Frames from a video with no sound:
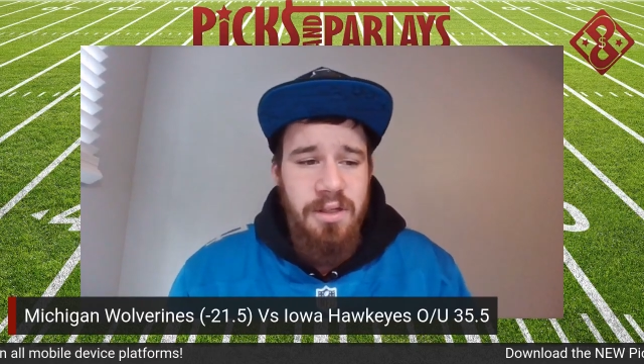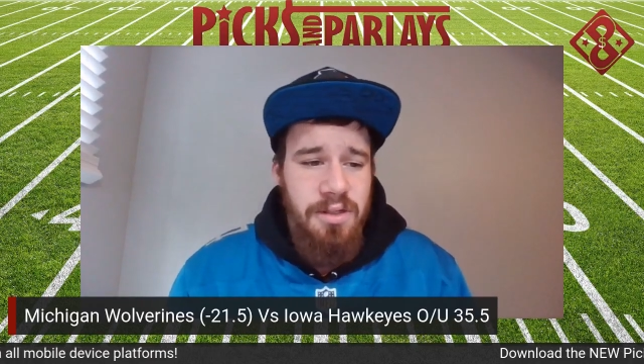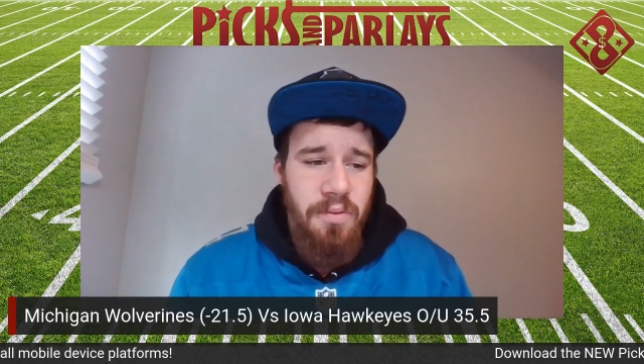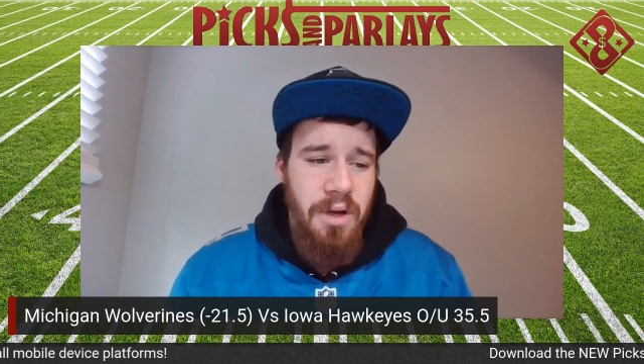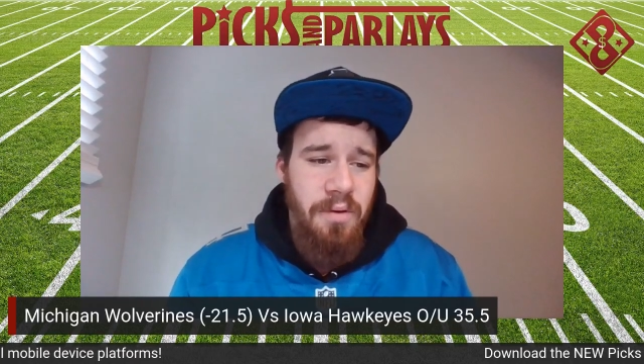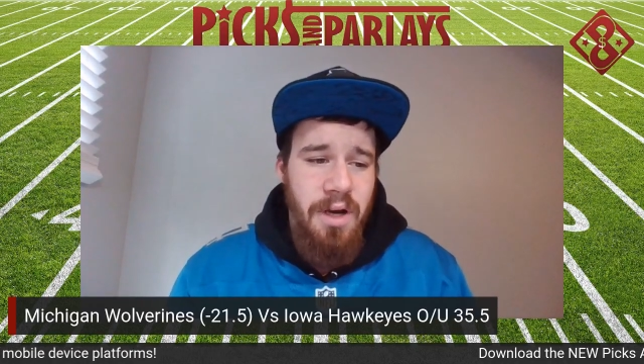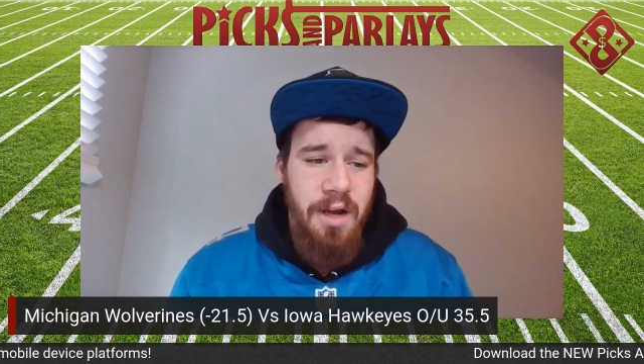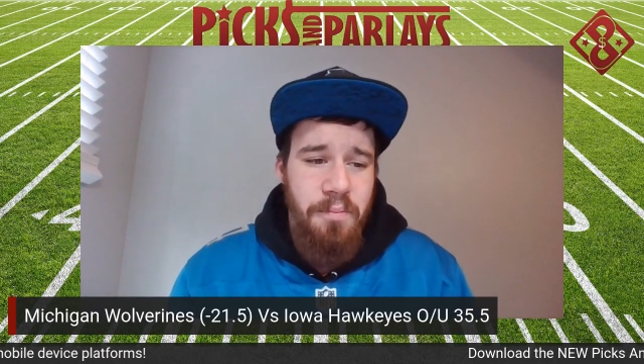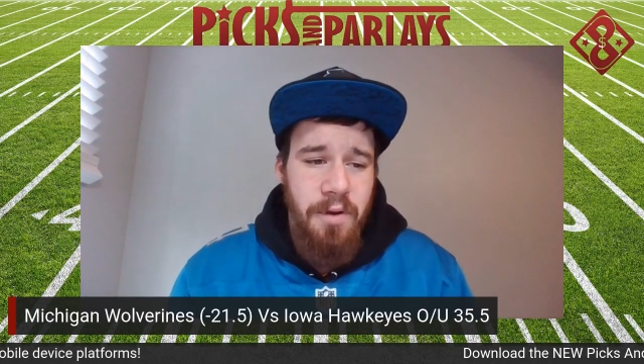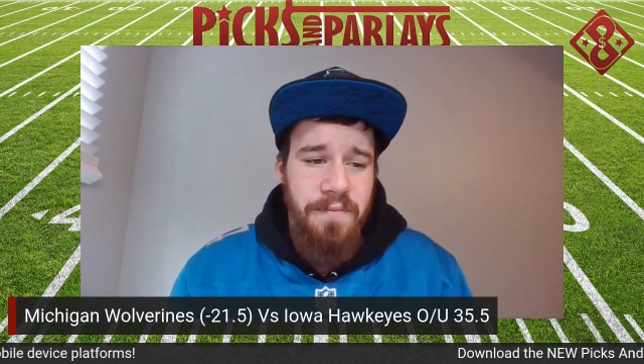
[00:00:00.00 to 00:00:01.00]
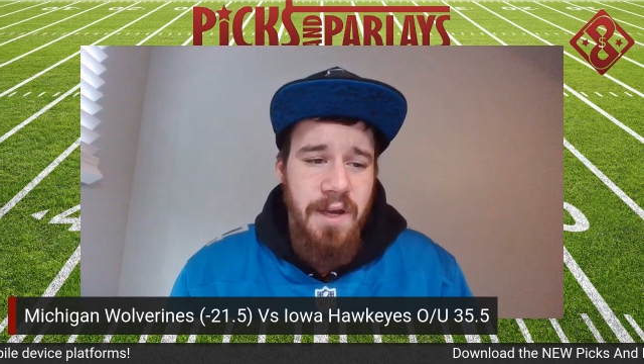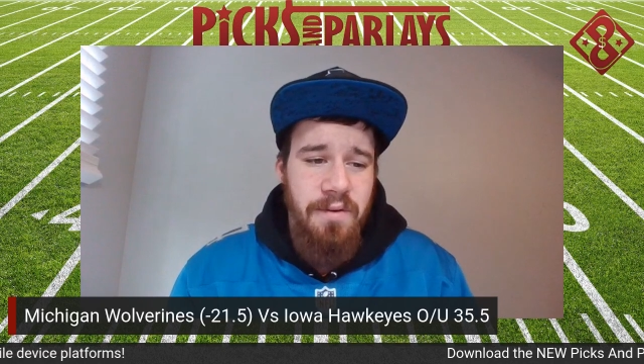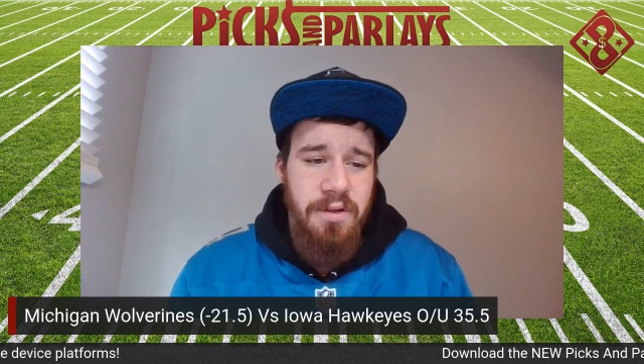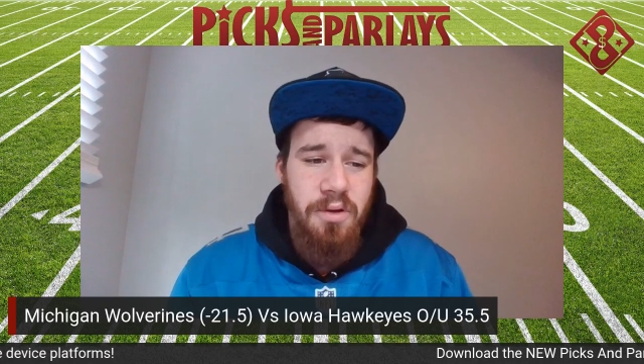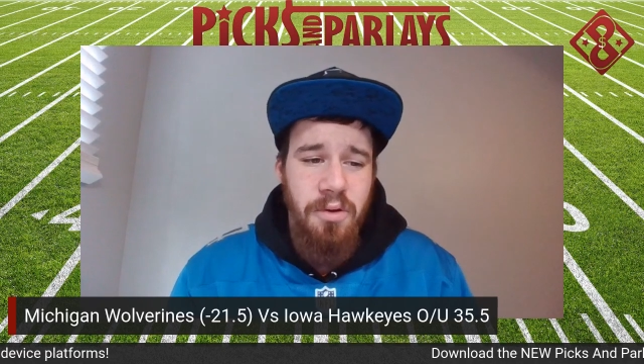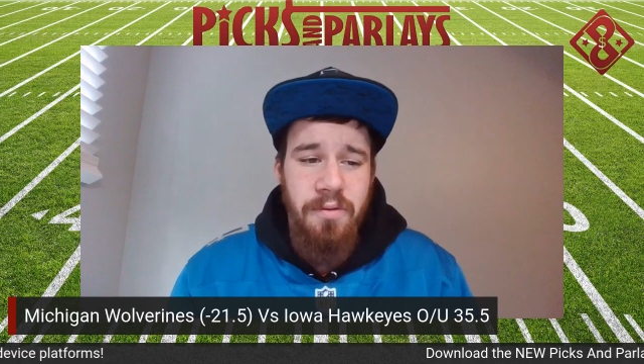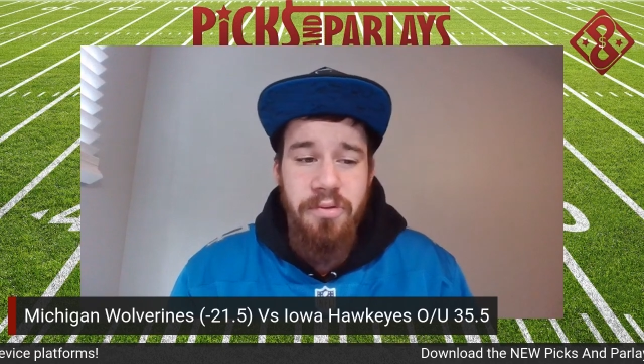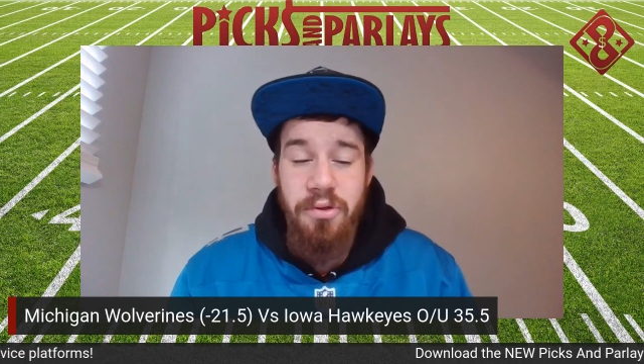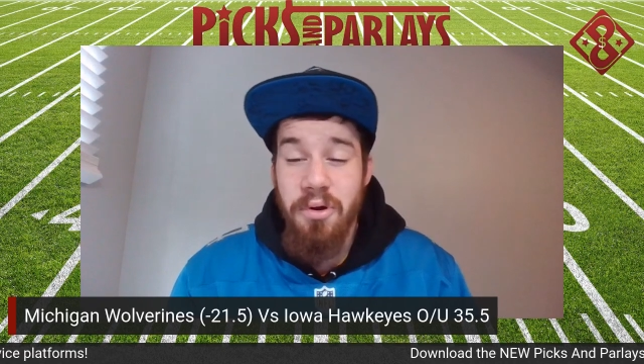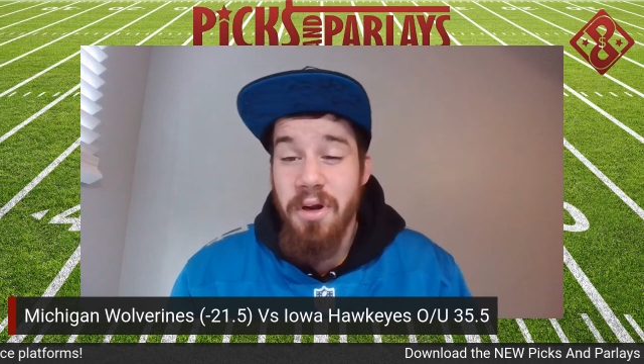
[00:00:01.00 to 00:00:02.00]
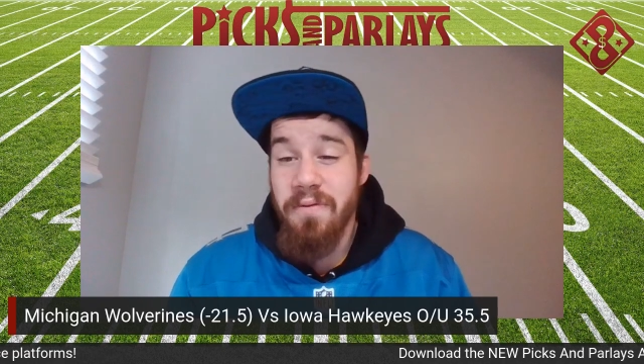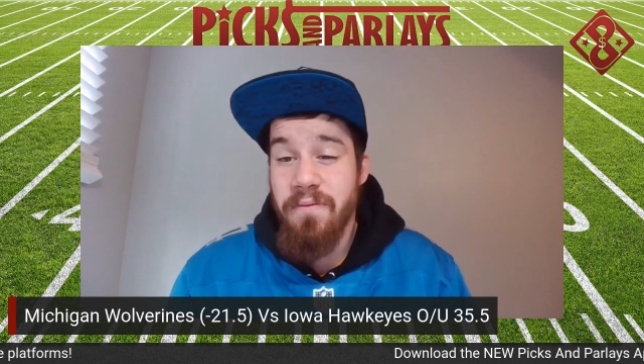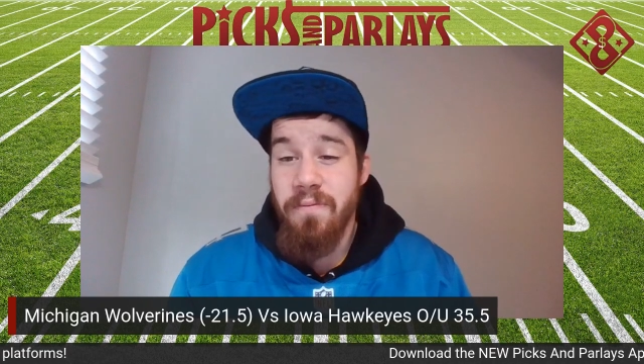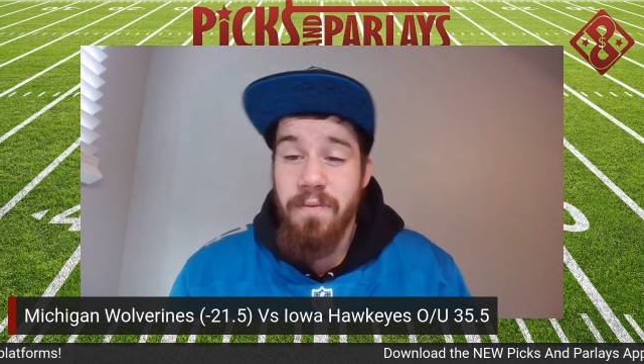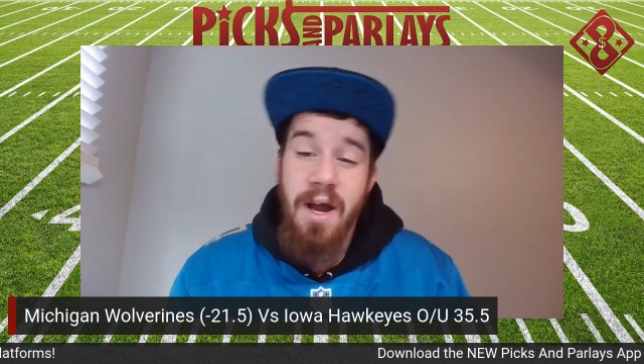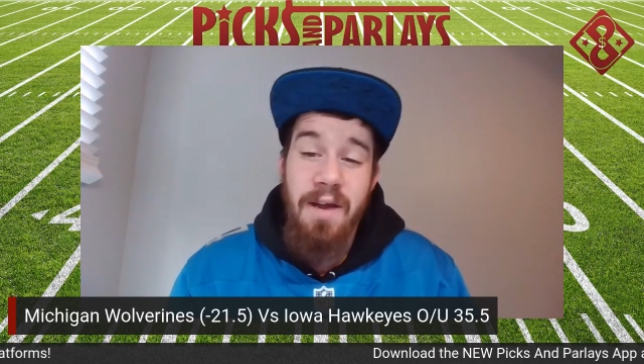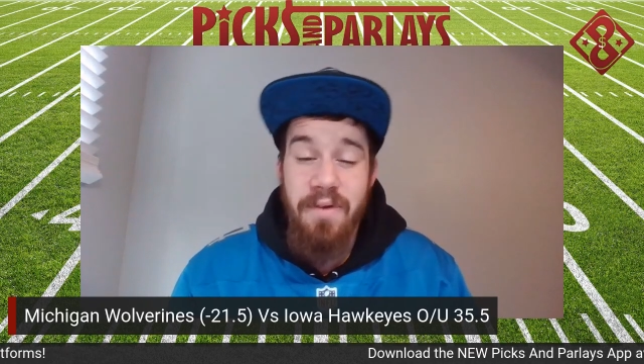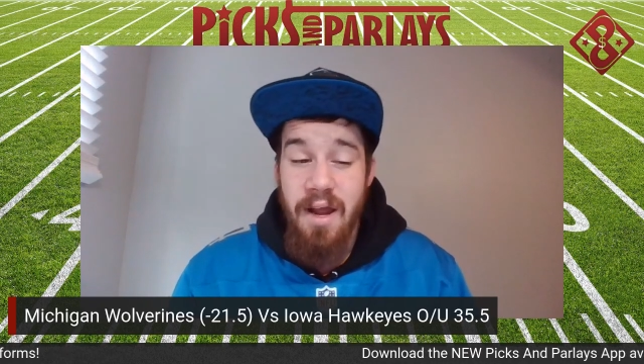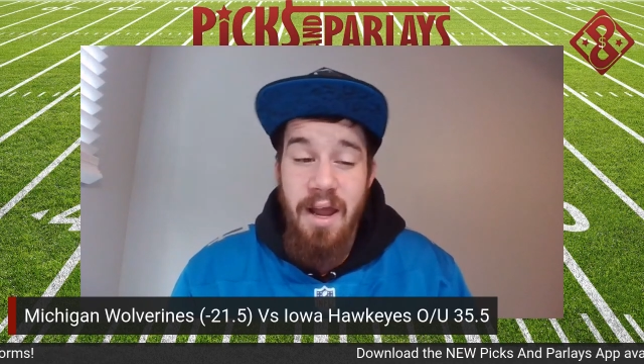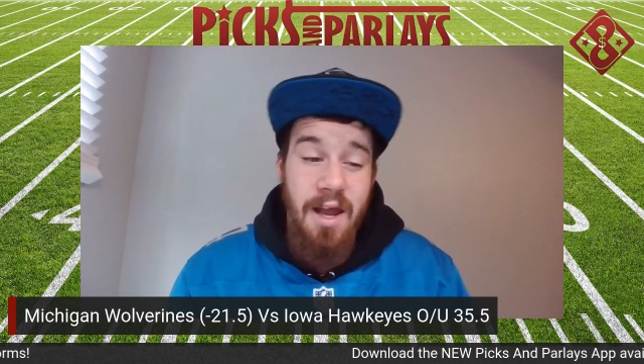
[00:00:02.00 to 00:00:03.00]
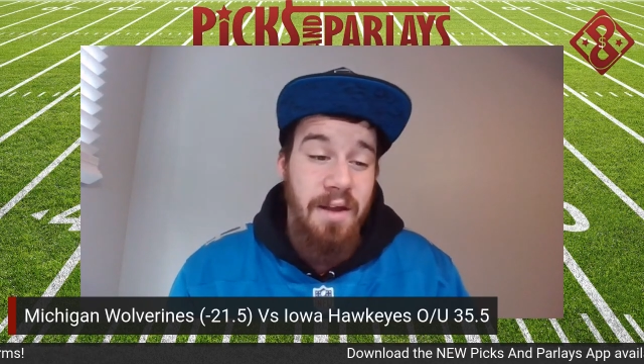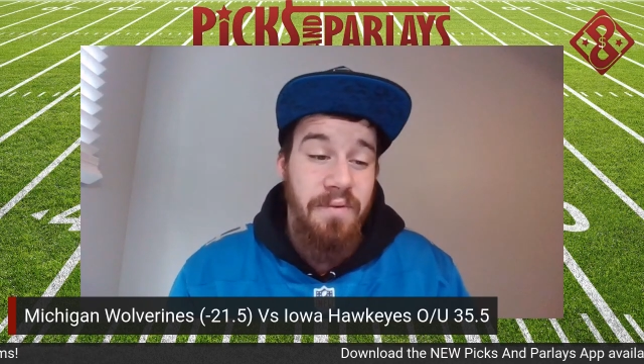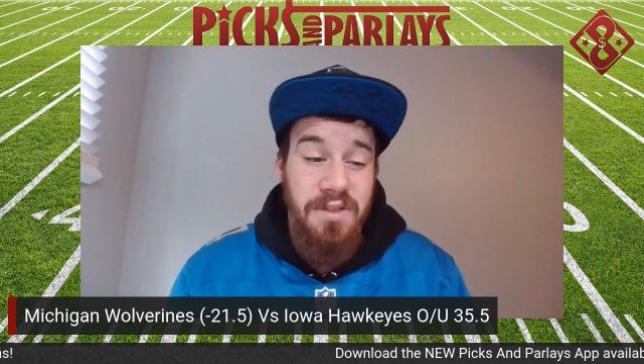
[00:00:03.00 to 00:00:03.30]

21 and a half point favorite, total of 35 35 and a half.